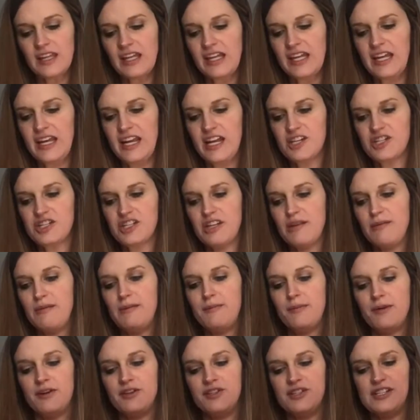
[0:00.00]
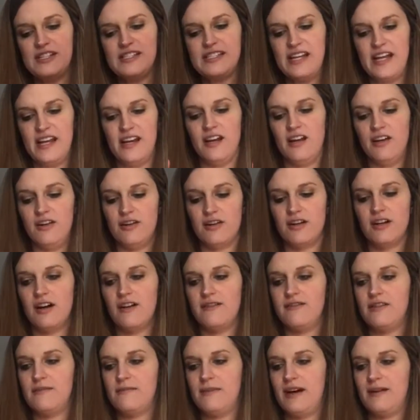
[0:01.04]
can actually be purchased on
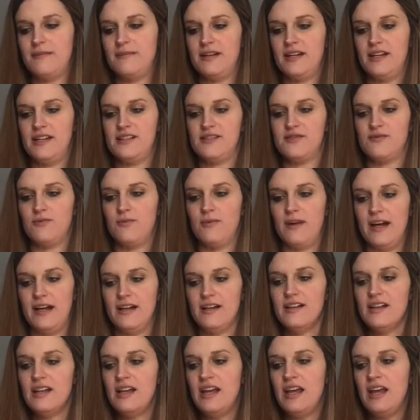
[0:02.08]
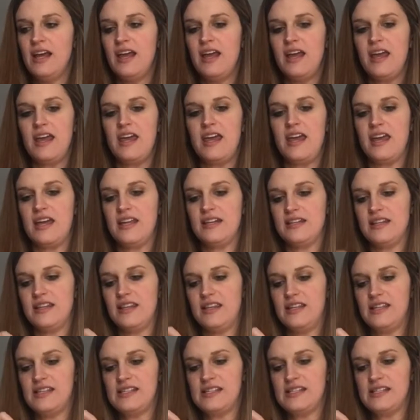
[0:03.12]
Undercover Mama as well. And
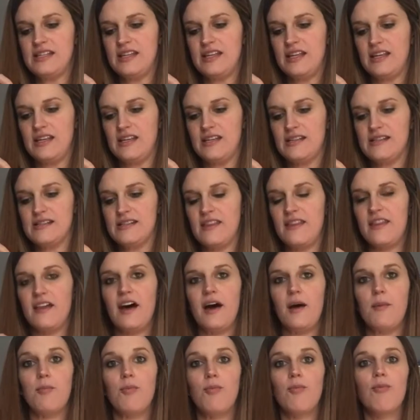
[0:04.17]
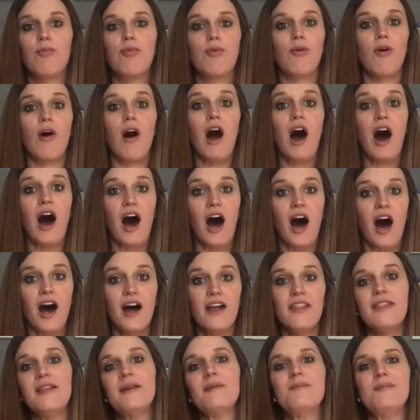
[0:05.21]
this is the bra,
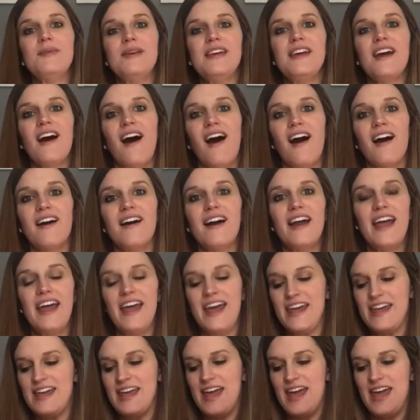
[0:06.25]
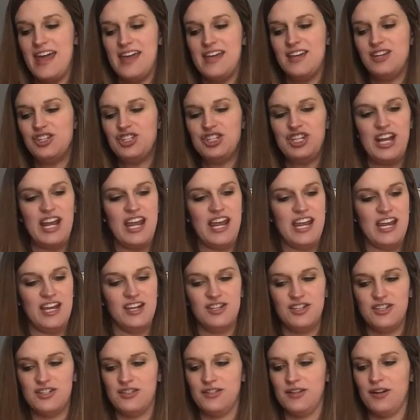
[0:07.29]
the
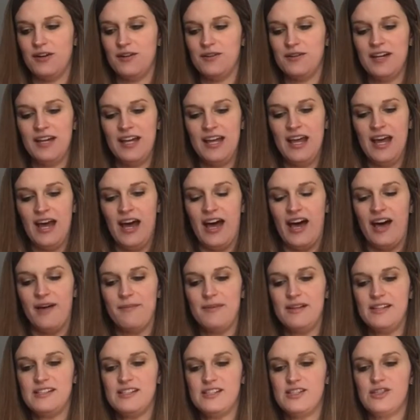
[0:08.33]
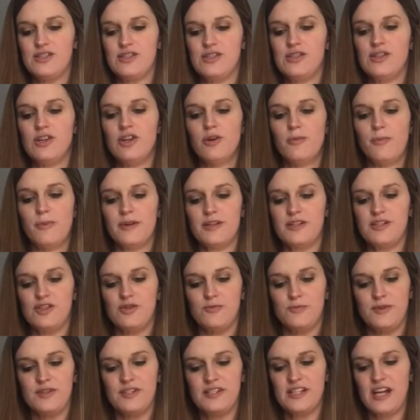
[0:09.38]
B-R-A-H-H. So um, it's super,
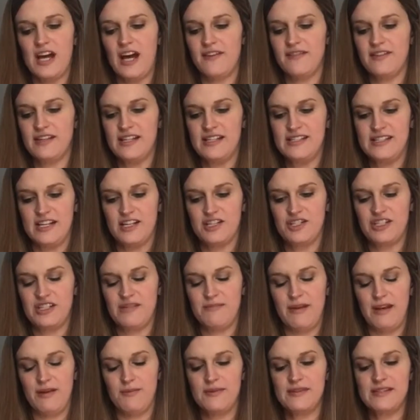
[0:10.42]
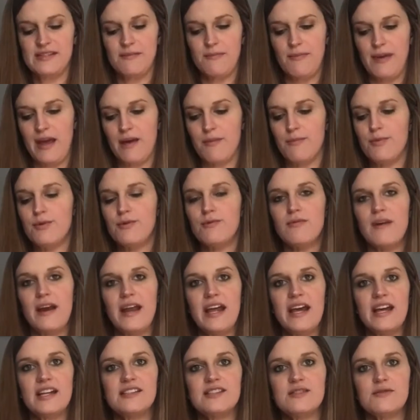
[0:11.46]
super soft and it's actually made with some bamboo
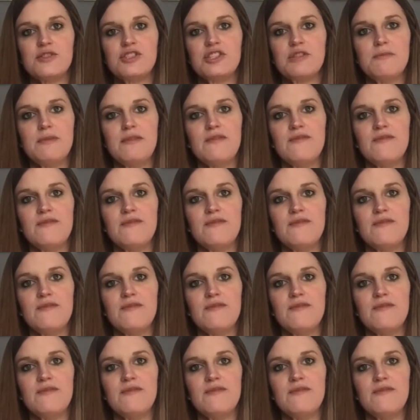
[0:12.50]
rayon, so it should